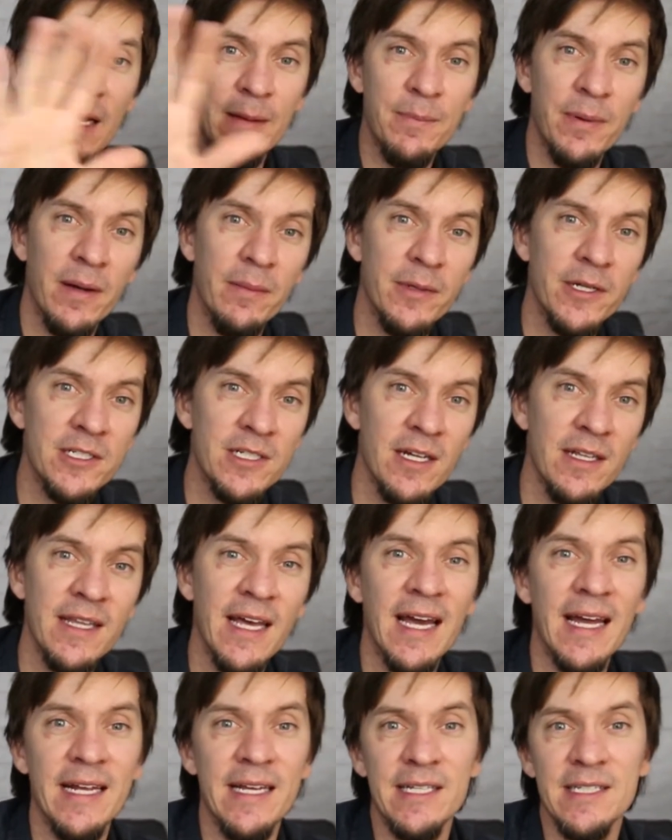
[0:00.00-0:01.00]
I publish on
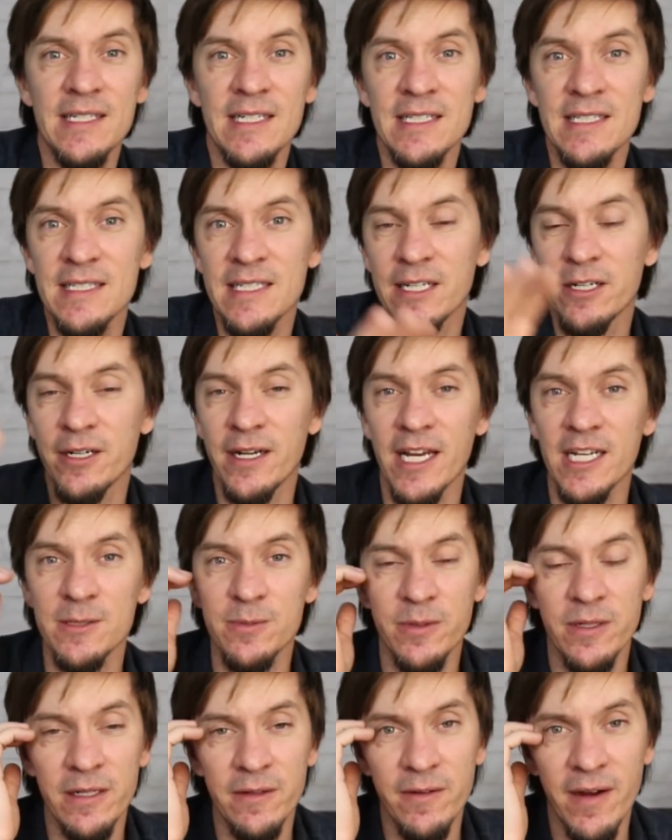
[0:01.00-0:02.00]
that is considered
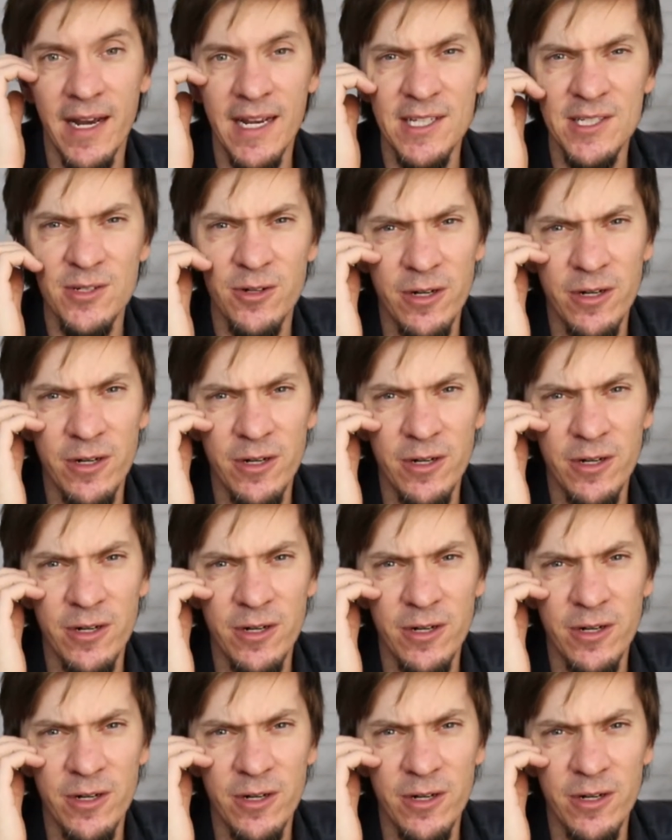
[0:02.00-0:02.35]
expert advice?